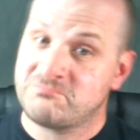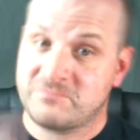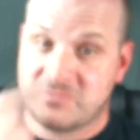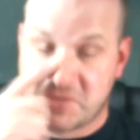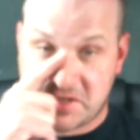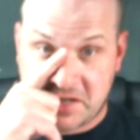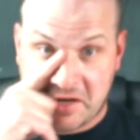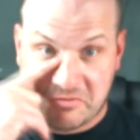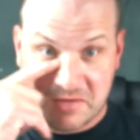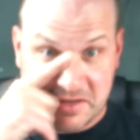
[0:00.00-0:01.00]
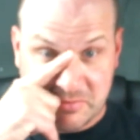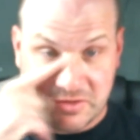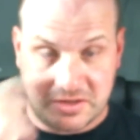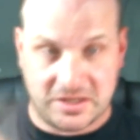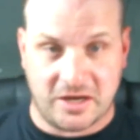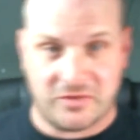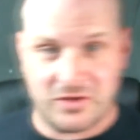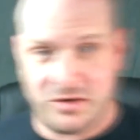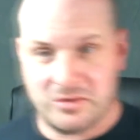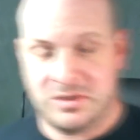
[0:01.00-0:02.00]
Pretty tough, man. Pretty tough.
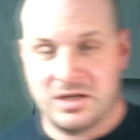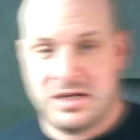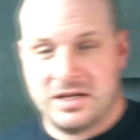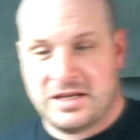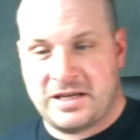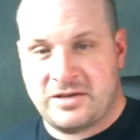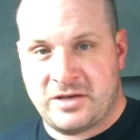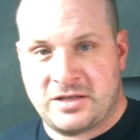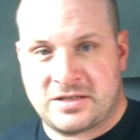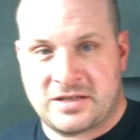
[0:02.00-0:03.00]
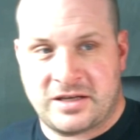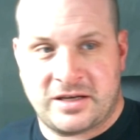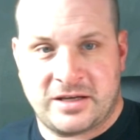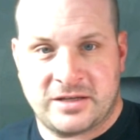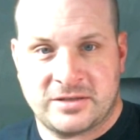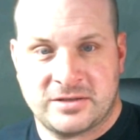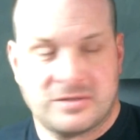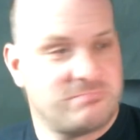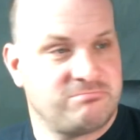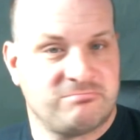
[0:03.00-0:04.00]
It's The
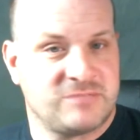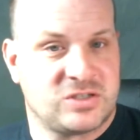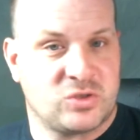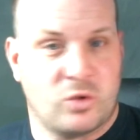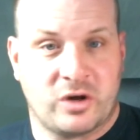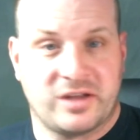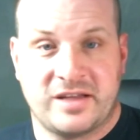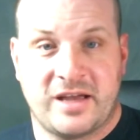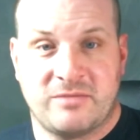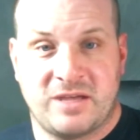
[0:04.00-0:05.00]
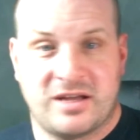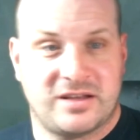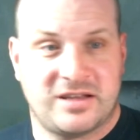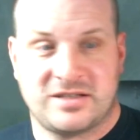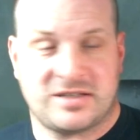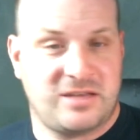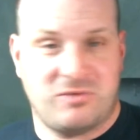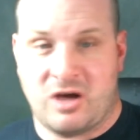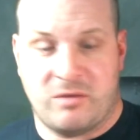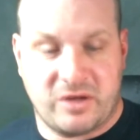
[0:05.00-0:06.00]
Walking Dead, man. They just keep
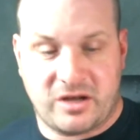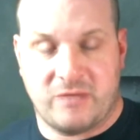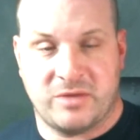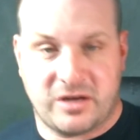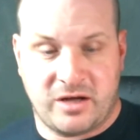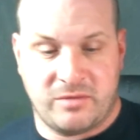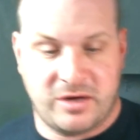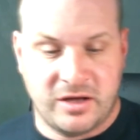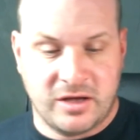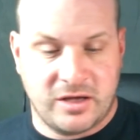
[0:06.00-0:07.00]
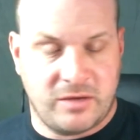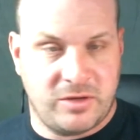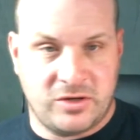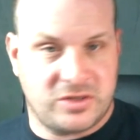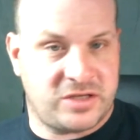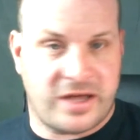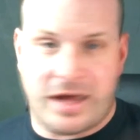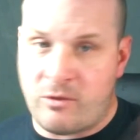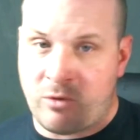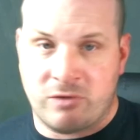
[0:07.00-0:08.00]
coming and coming and coming. I mean, you could take
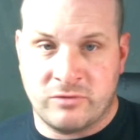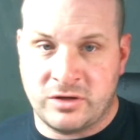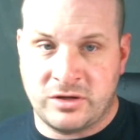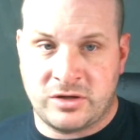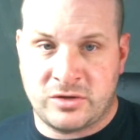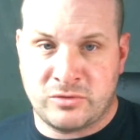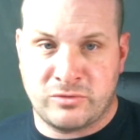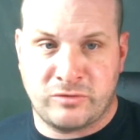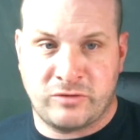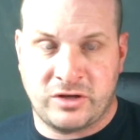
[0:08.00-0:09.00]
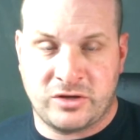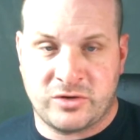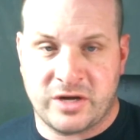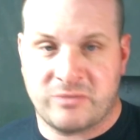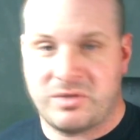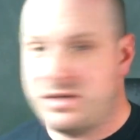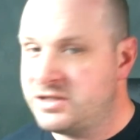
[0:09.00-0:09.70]
out one really quick, but